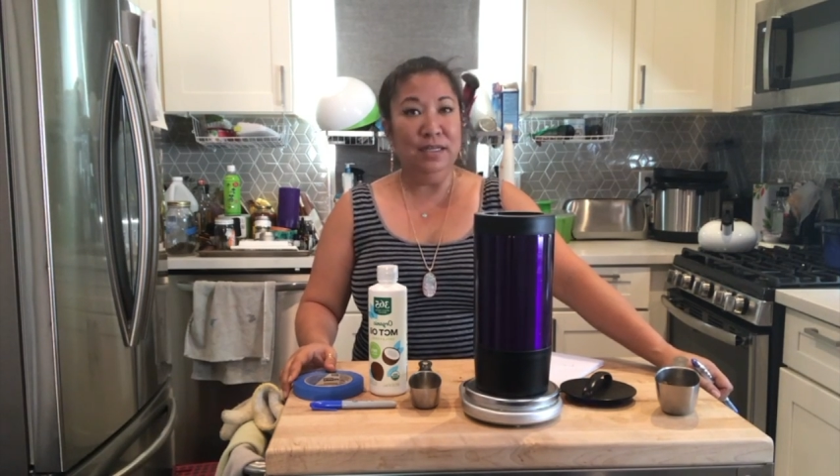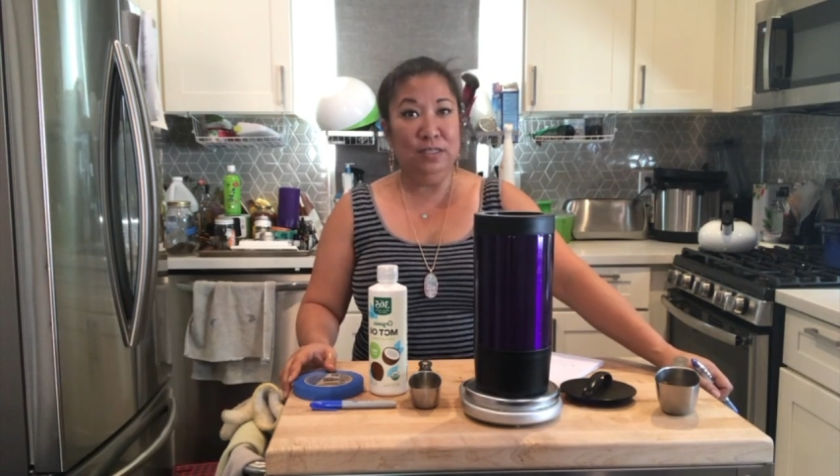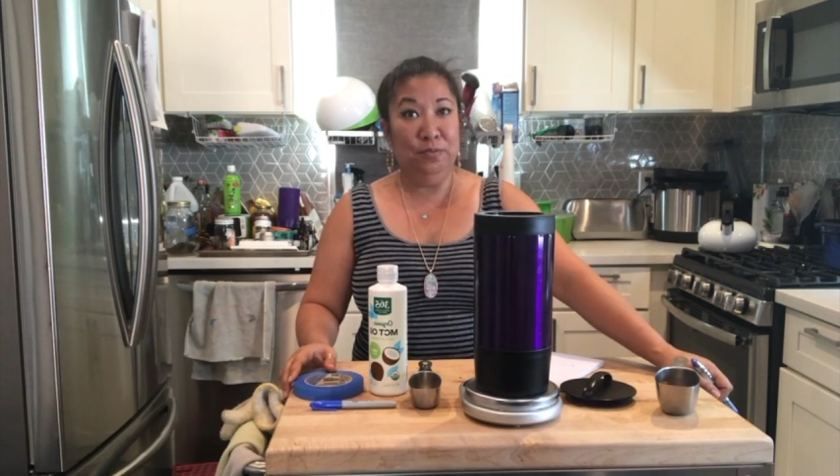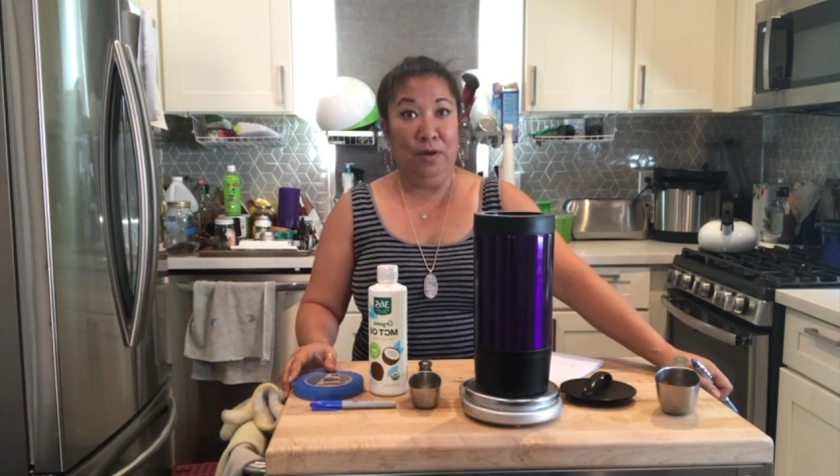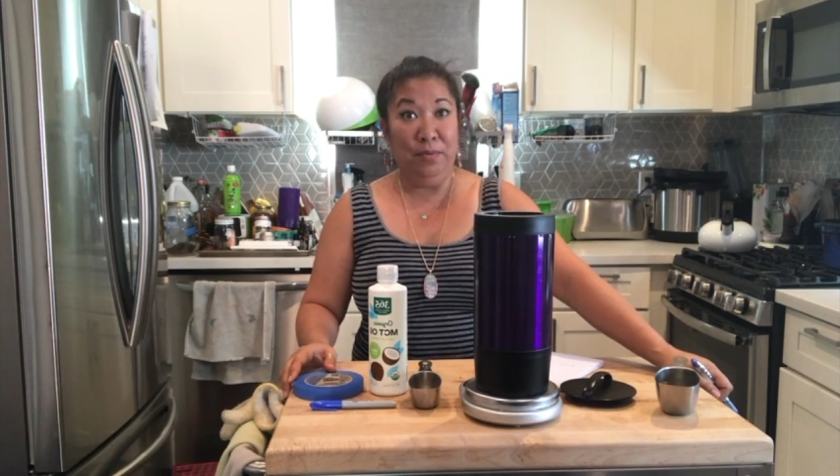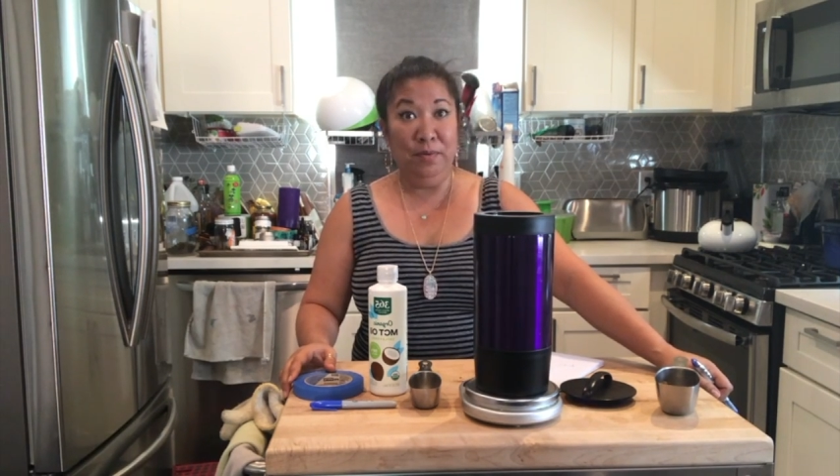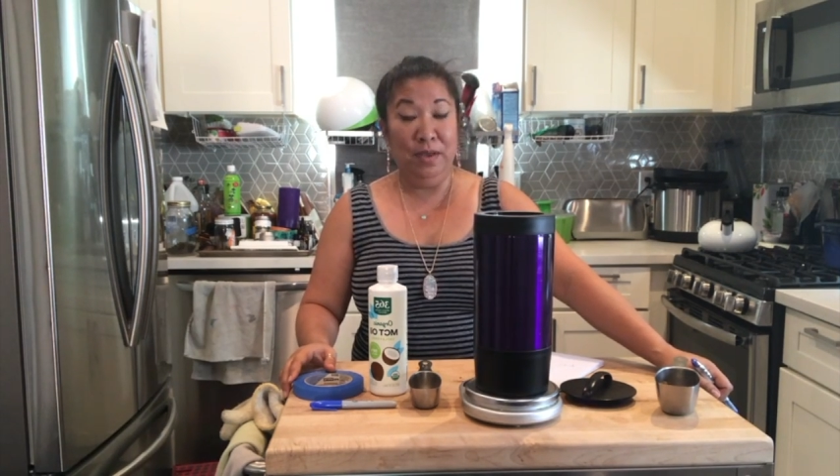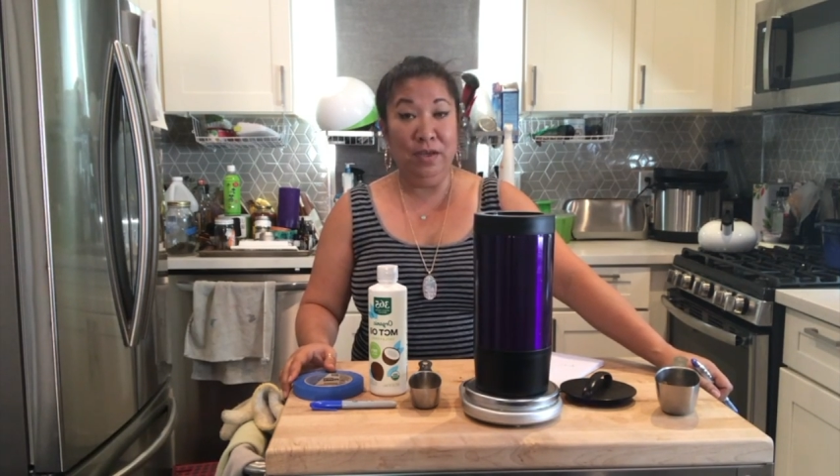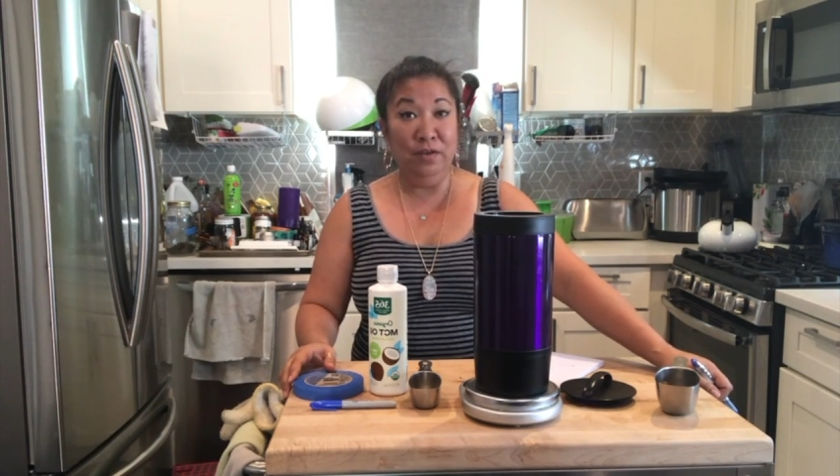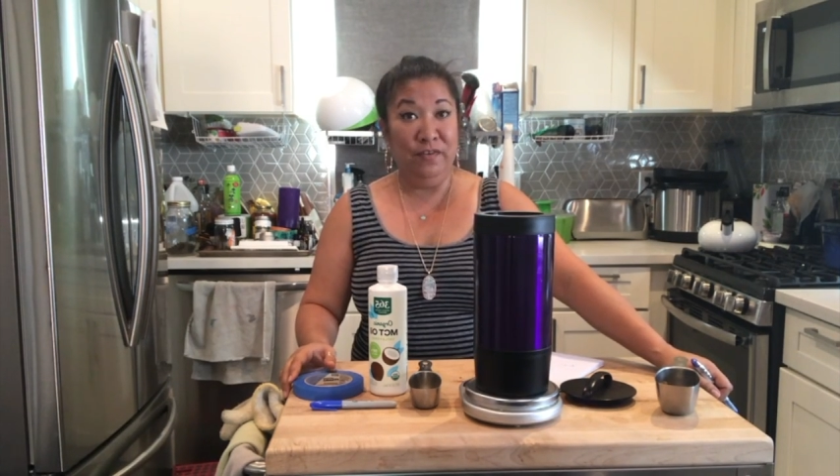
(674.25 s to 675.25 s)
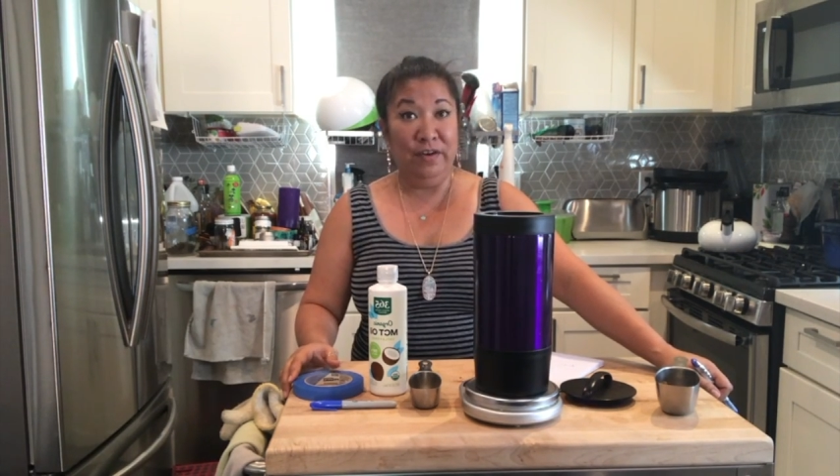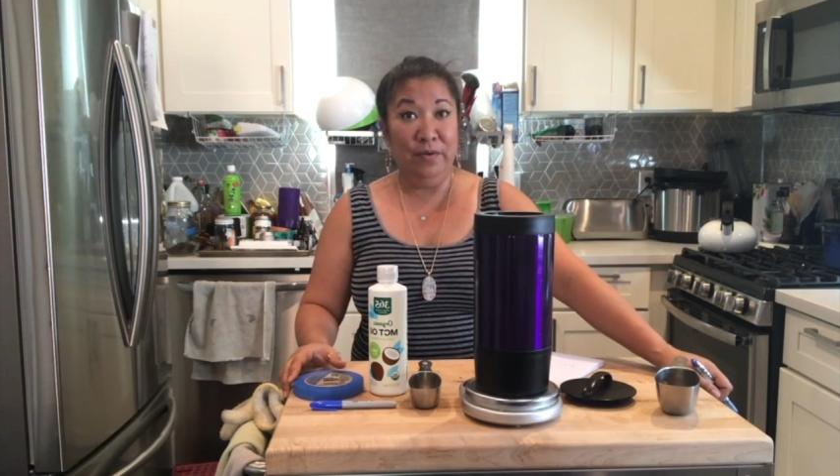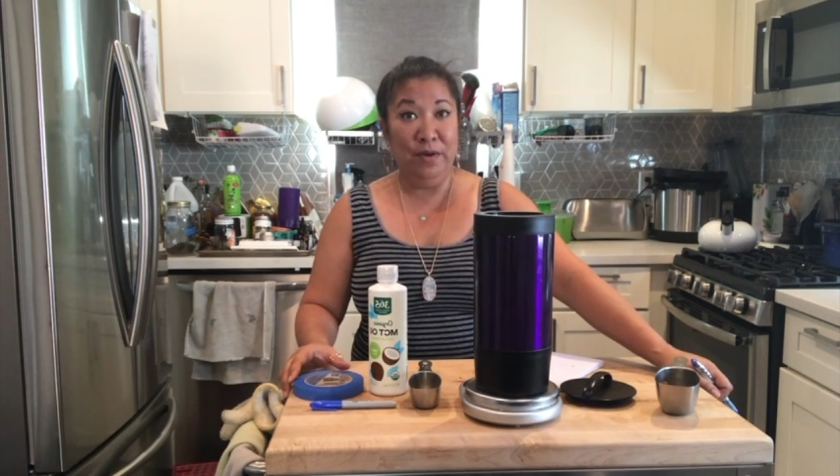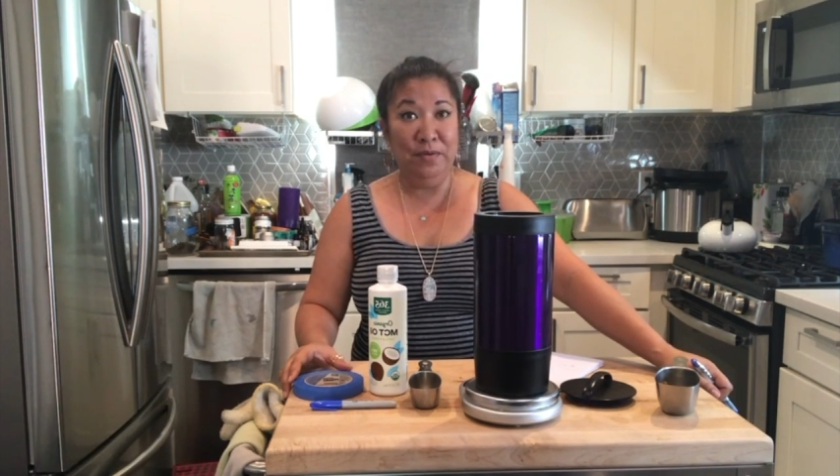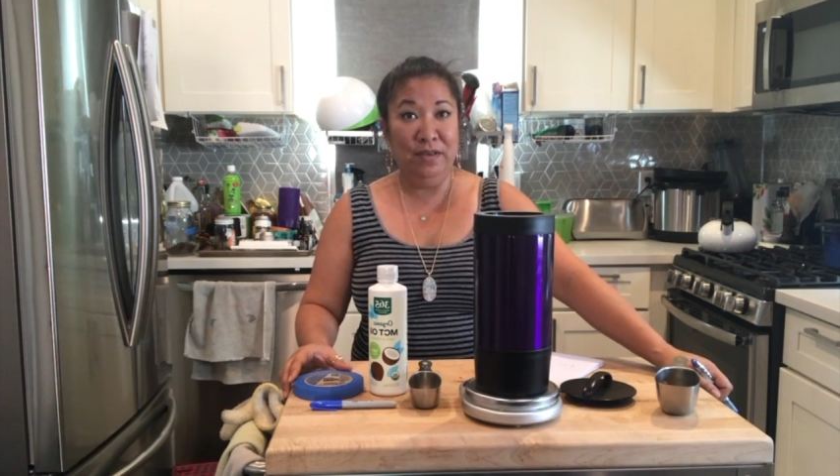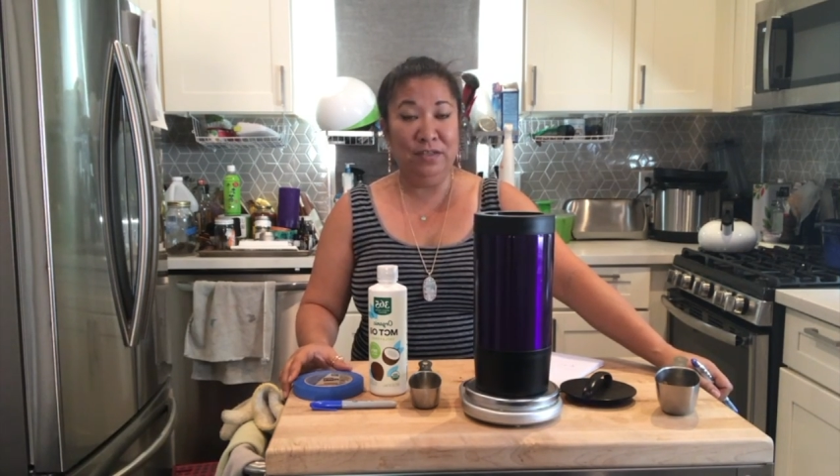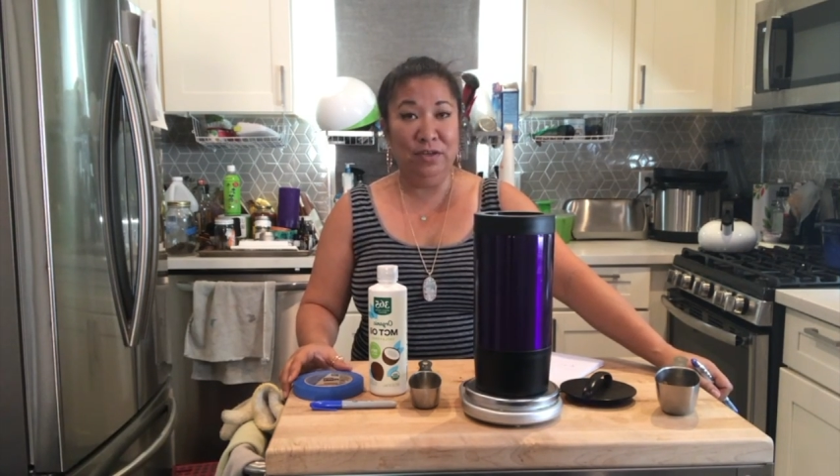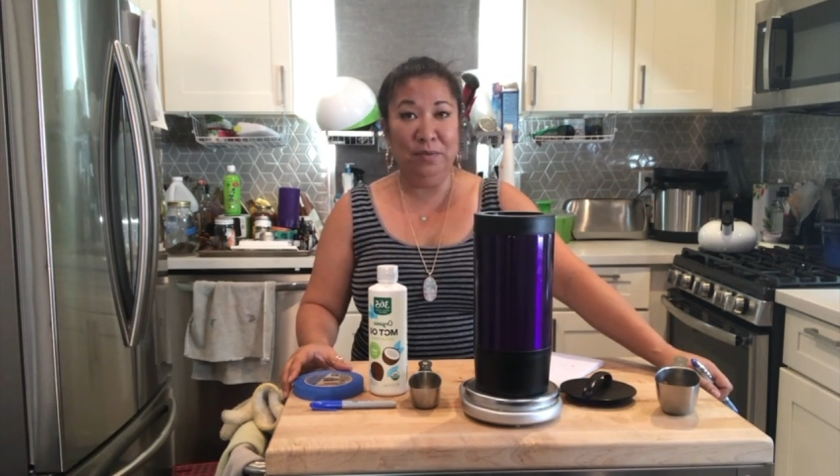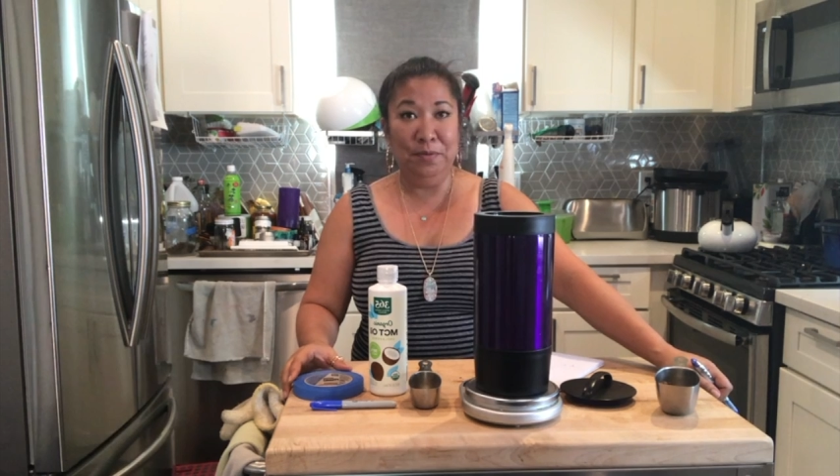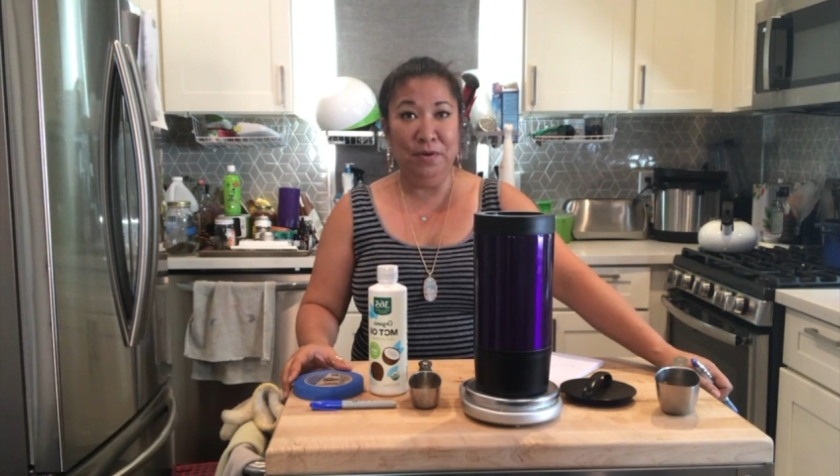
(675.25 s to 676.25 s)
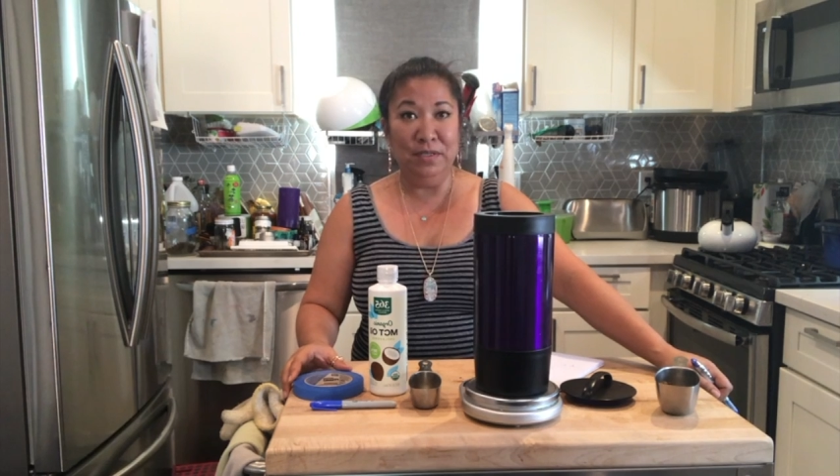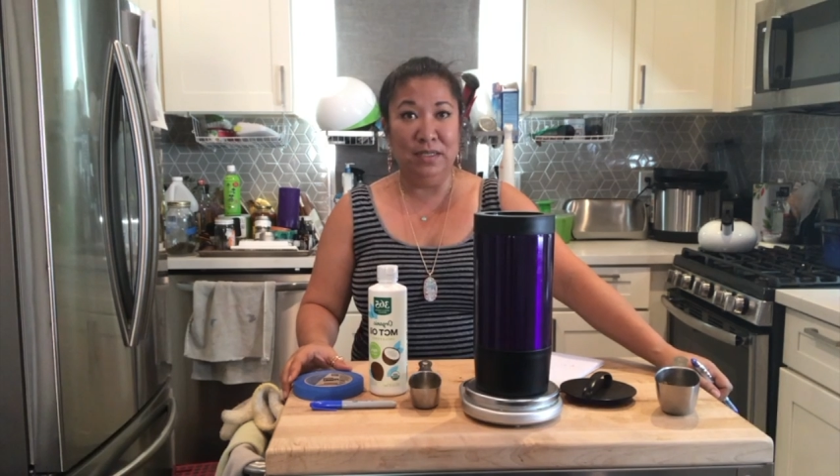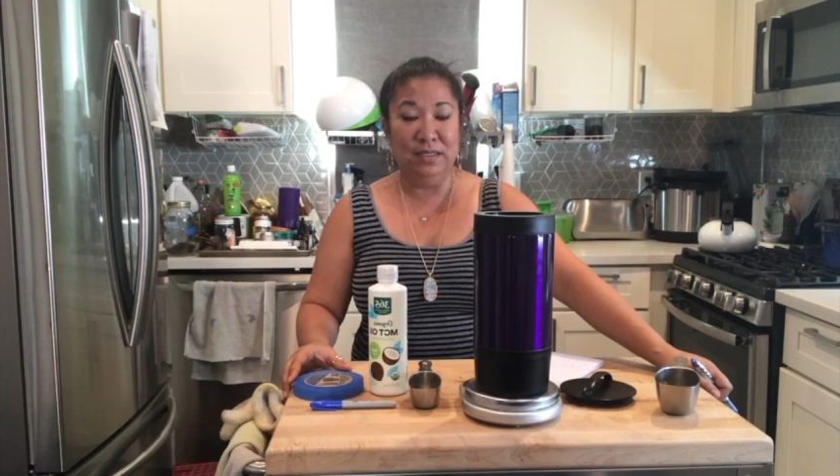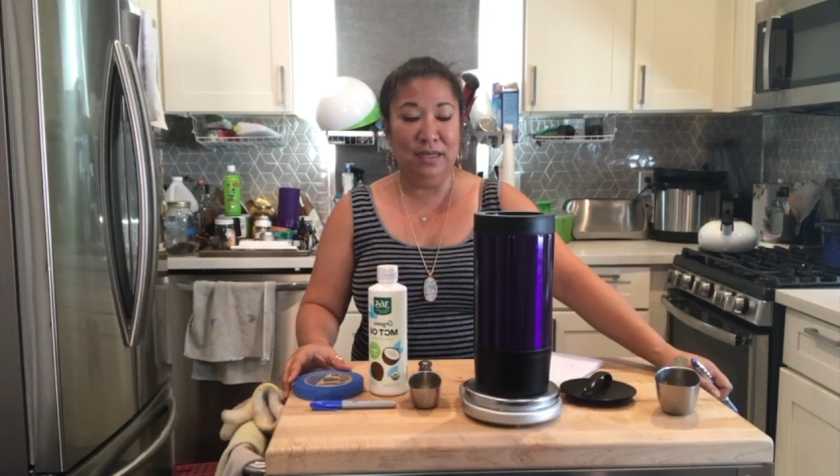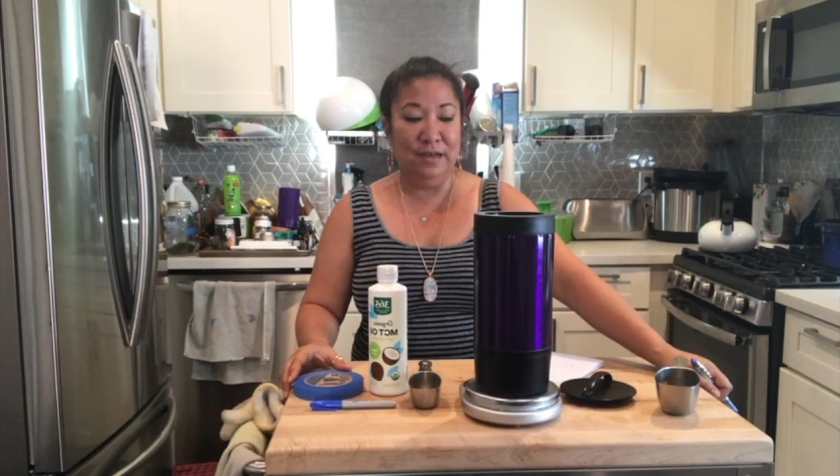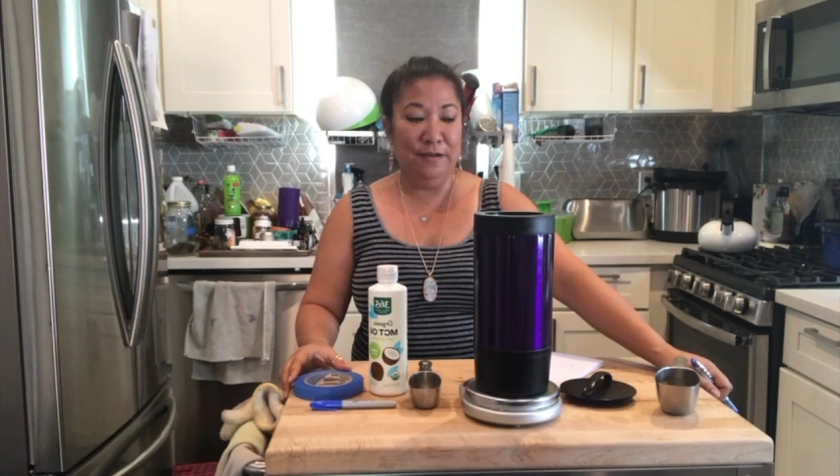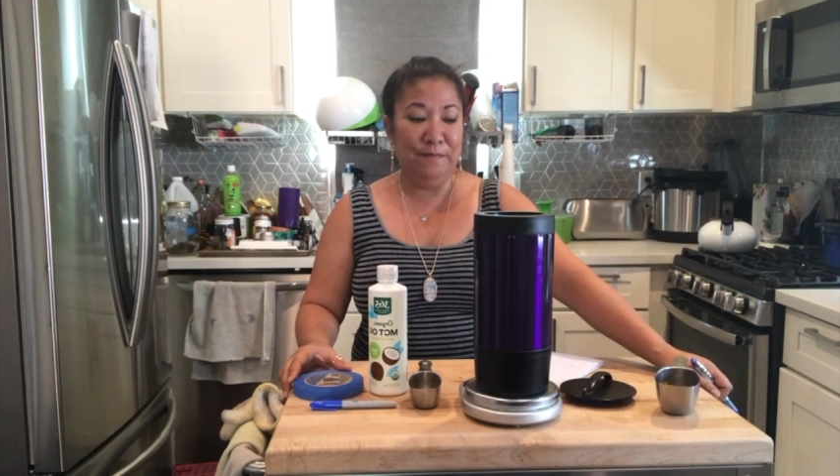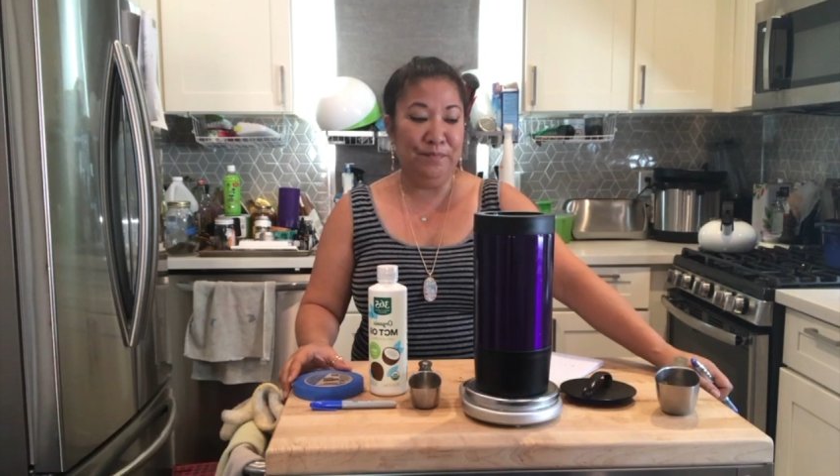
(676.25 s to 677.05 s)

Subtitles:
it could very well be extremely potent.